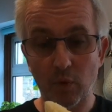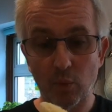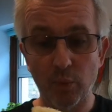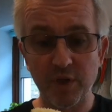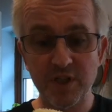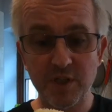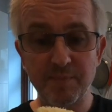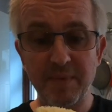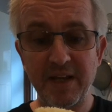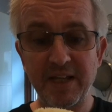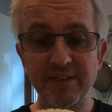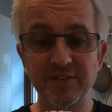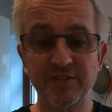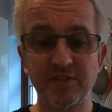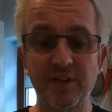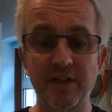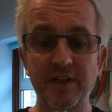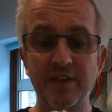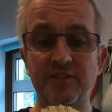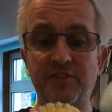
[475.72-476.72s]
which means
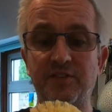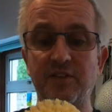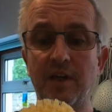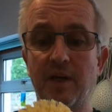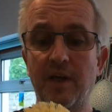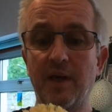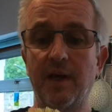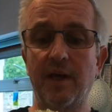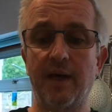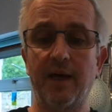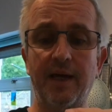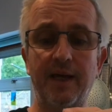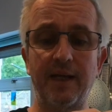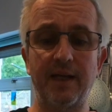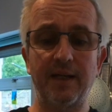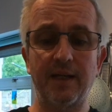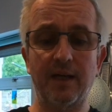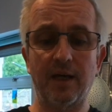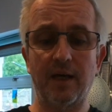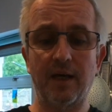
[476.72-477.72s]
that it's
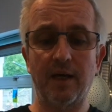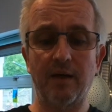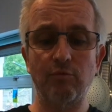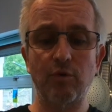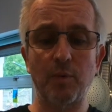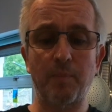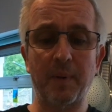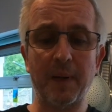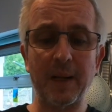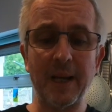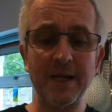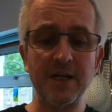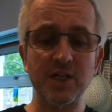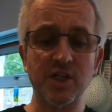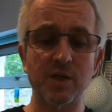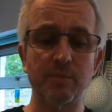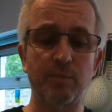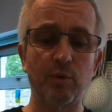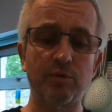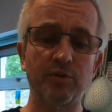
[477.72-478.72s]
a
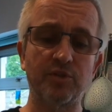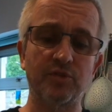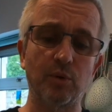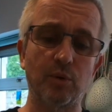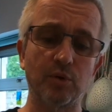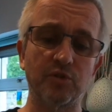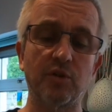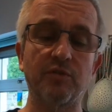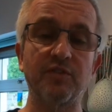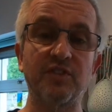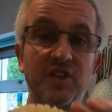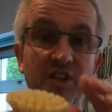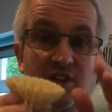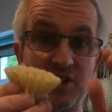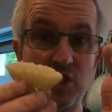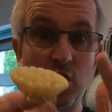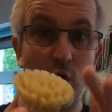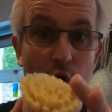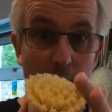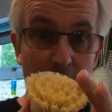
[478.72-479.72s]
replenishable resource. Obviously
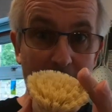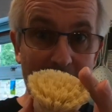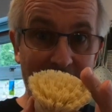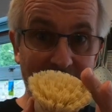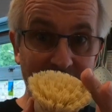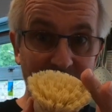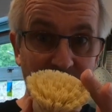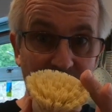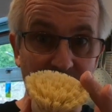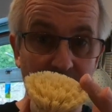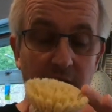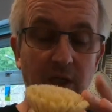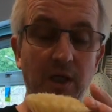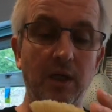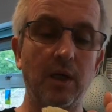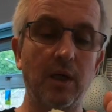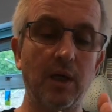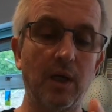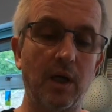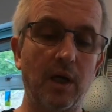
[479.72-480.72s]
it's not plastic,
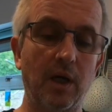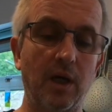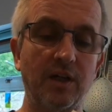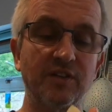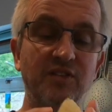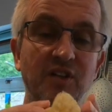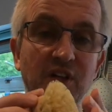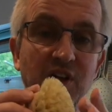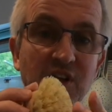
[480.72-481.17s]
it's a